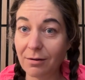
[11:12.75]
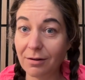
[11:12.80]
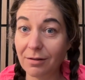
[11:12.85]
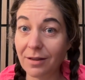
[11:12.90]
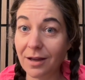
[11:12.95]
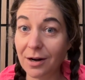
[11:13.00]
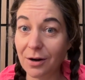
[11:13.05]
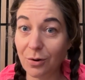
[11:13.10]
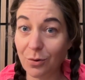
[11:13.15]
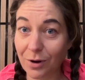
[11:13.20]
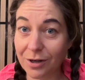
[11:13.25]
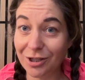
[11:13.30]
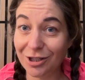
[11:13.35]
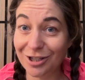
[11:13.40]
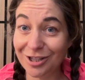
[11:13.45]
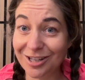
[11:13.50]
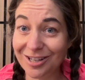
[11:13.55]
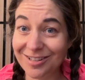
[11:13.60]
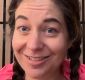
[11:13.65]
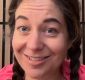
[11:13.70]
a lot of
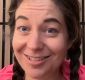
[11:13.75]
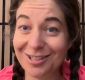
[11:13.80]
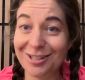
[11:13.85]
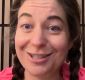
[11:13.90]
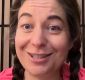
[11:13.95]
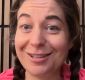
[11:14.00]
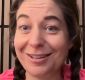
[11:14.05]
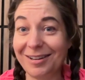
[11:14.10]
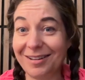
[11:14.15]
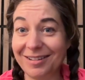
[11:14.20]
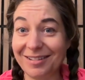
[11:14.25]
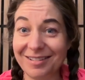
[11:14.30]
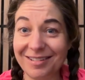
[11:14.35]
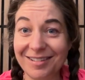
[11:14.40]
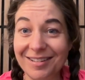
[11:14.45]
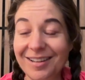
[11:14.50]
question, just like,